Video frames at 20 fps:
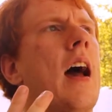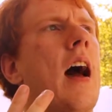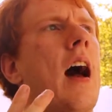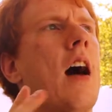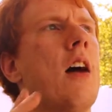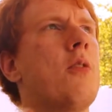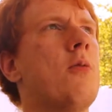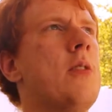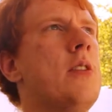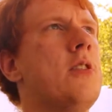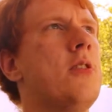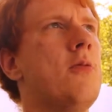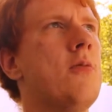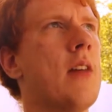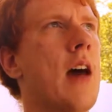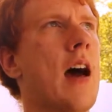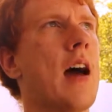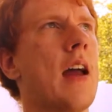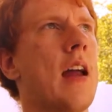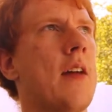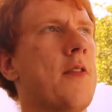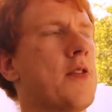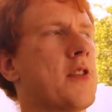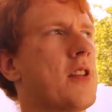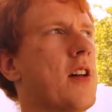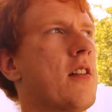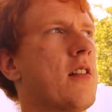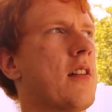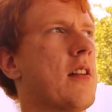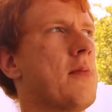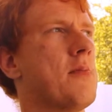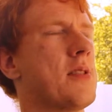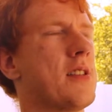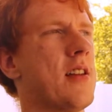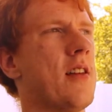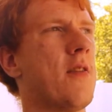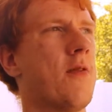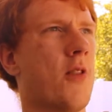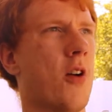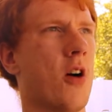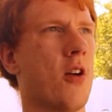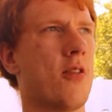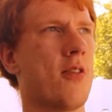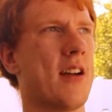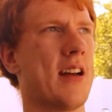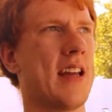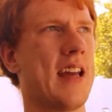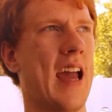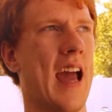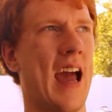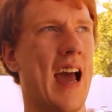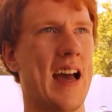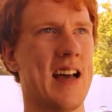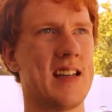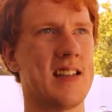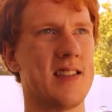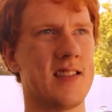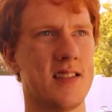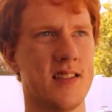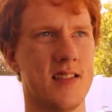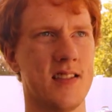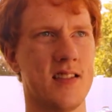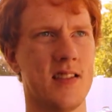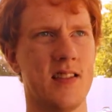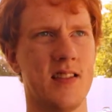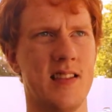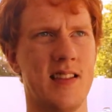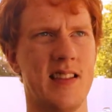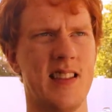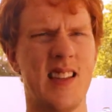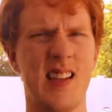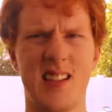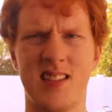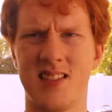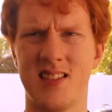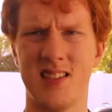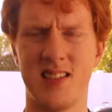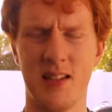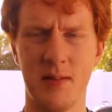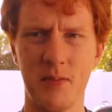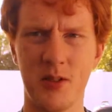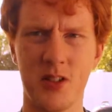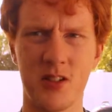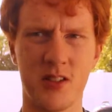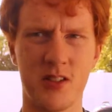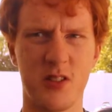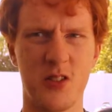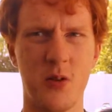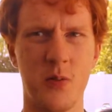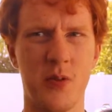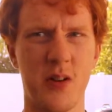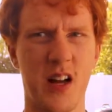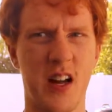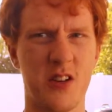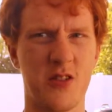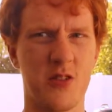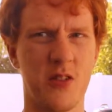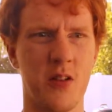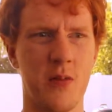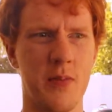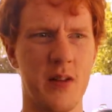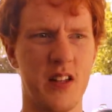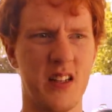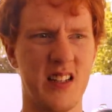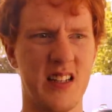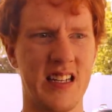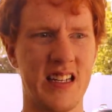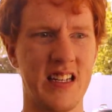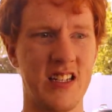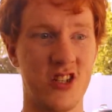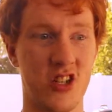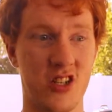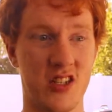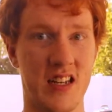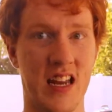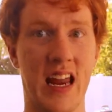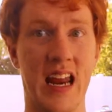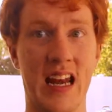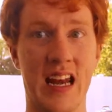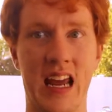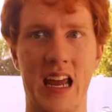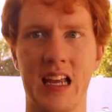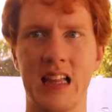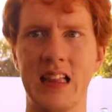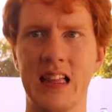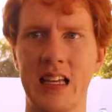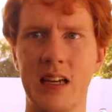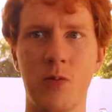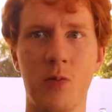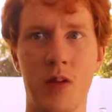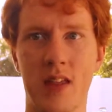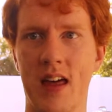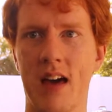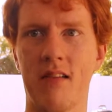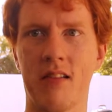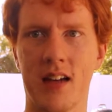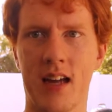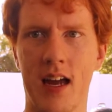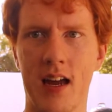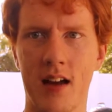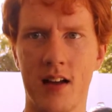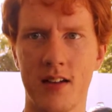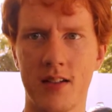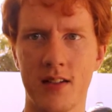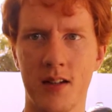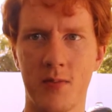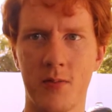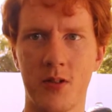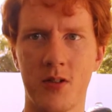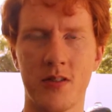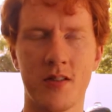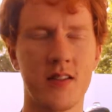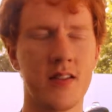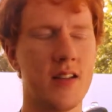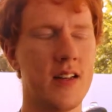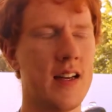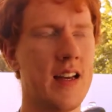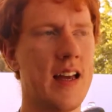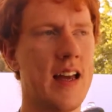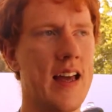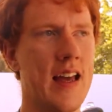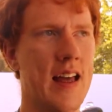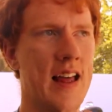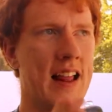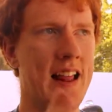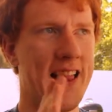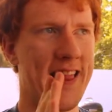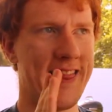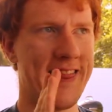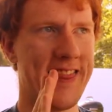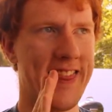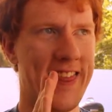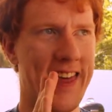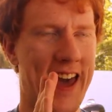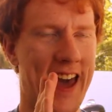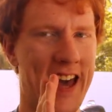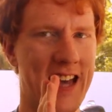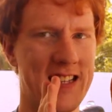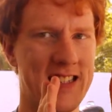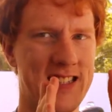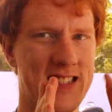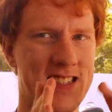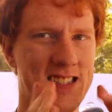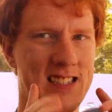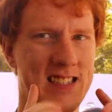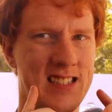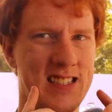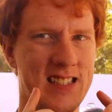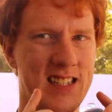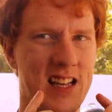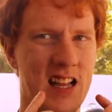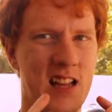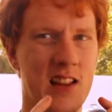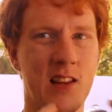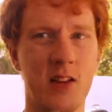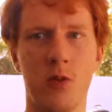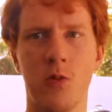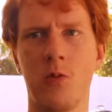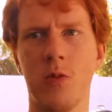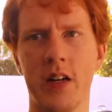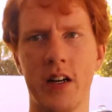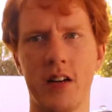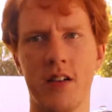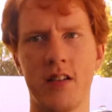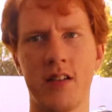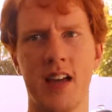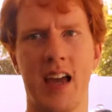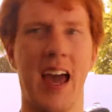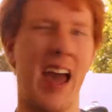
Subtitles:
How do we do that if Sonic himself already has this similar supernatural ability just innately without a Chaos Emerald? That's a little weird.